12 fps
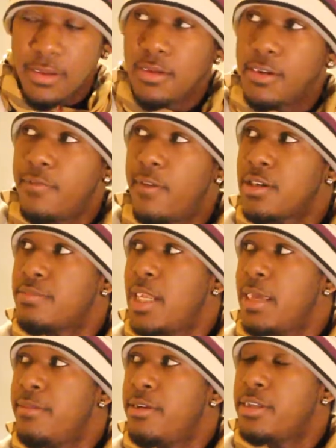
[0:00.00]
the fuck's
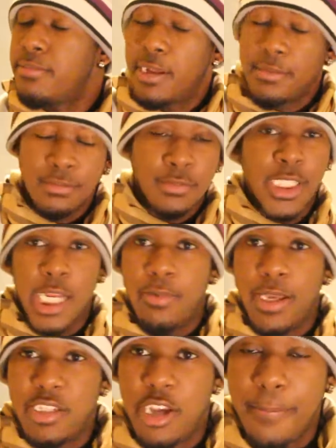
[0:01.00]
playing music, but
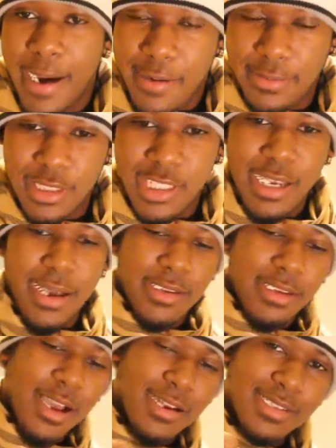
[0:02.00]
anyways, you got
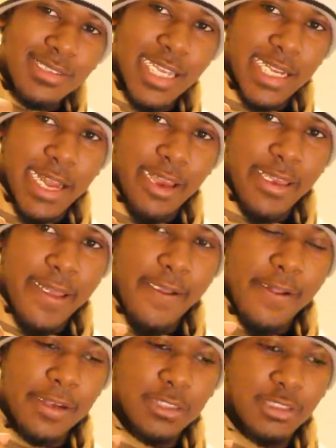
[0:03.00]
the stick now, yeah?
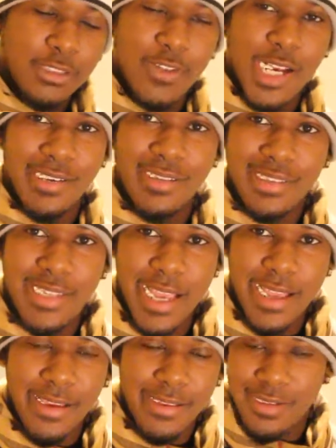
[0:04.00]
You've got the
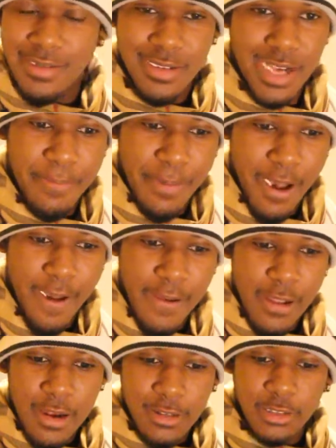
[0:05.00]
stick, the slipper,
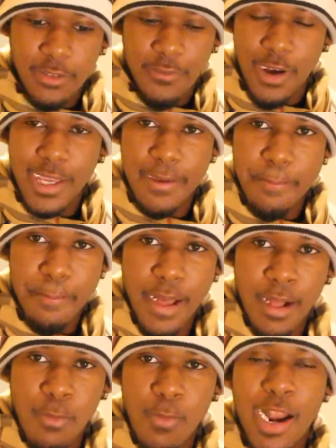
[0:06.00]
the fucking
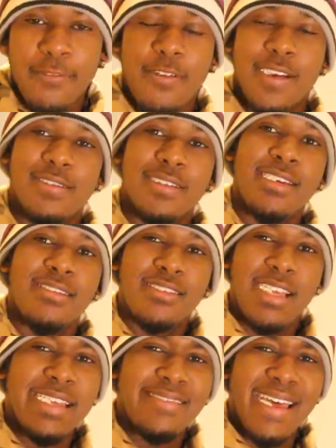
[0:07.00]
belt, whatever it is, and it's
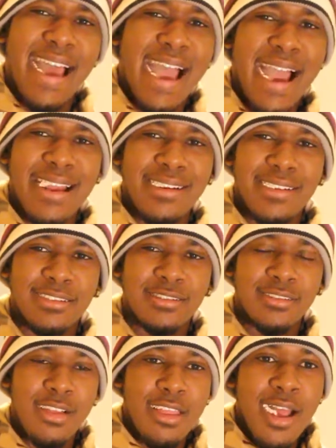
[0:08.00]
in their hand.
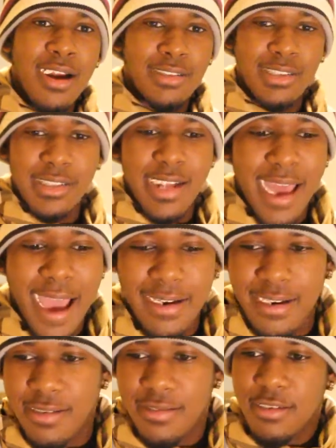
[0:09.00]
It's in their hand,
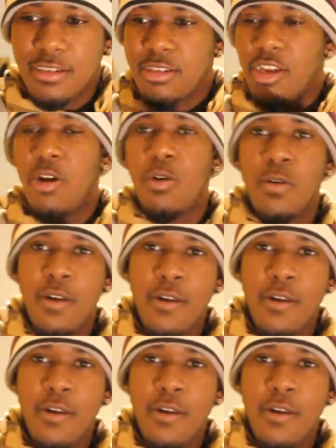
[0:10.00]
and you just know